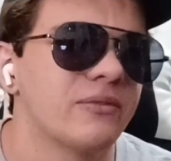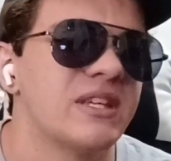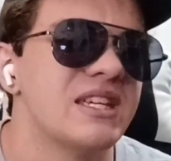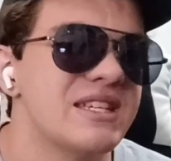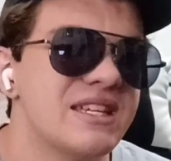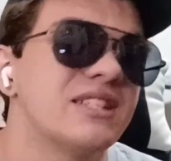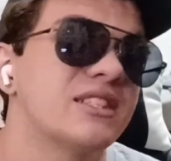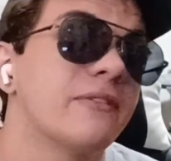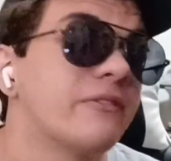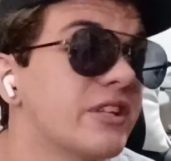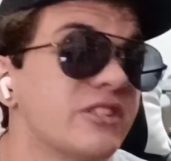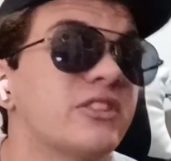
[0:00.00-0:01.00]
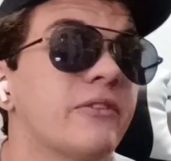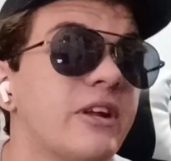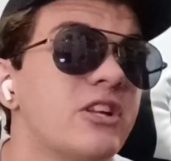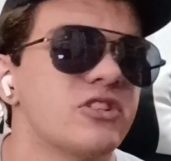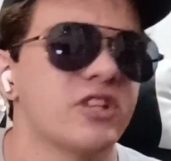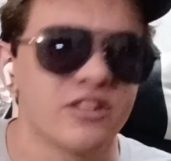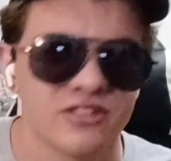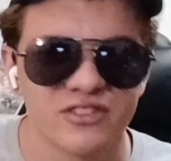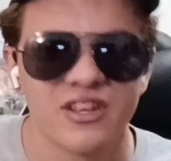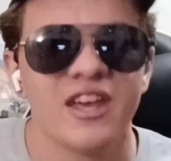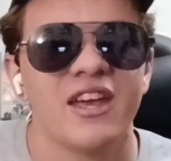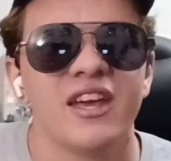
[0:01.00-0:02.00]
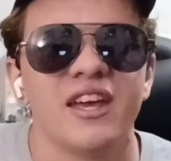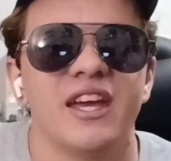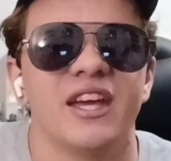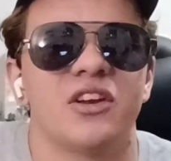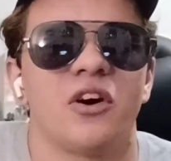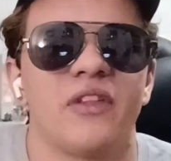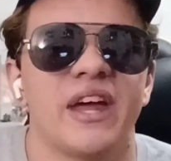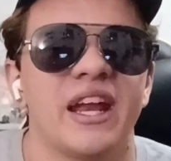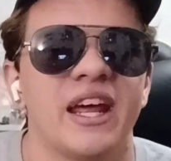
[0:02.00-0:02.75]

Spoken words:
he is the fist of vengeance and all that.